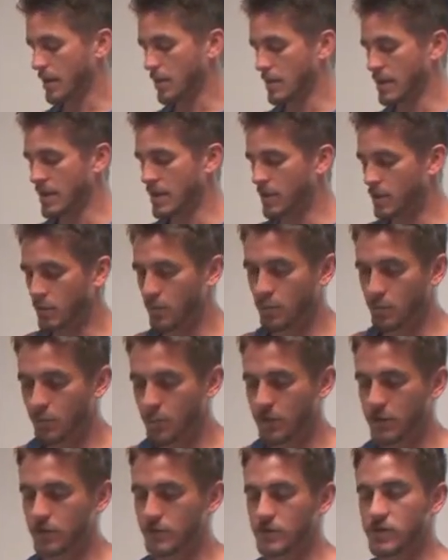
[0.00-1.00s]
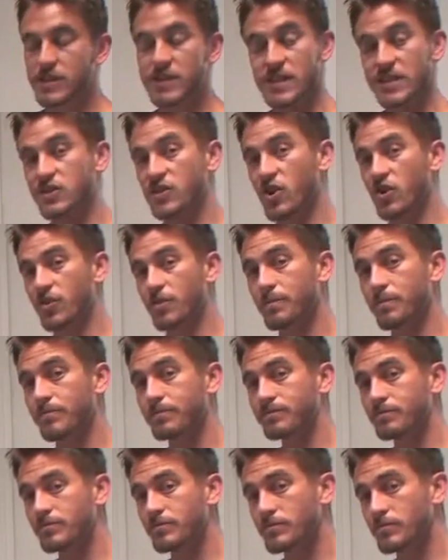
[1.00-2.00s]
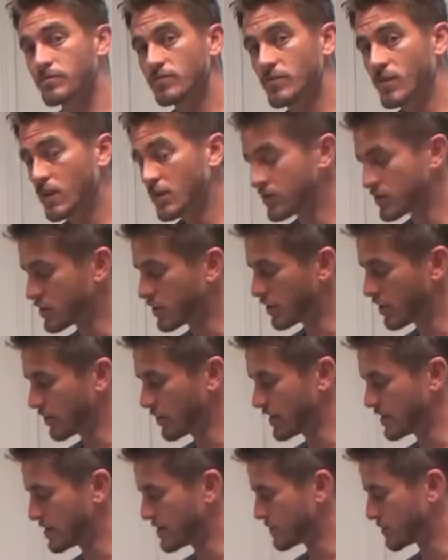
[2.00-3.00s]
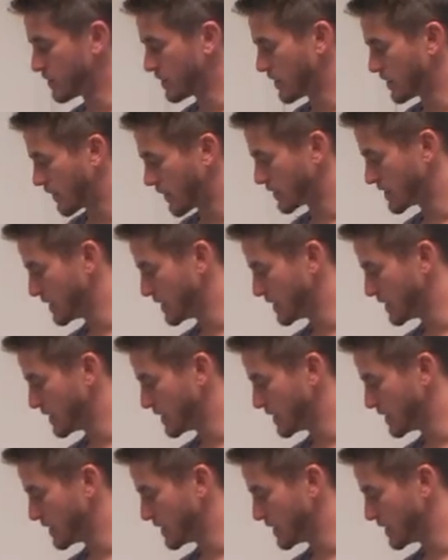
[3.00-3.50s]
we use sea salt. So this is one of our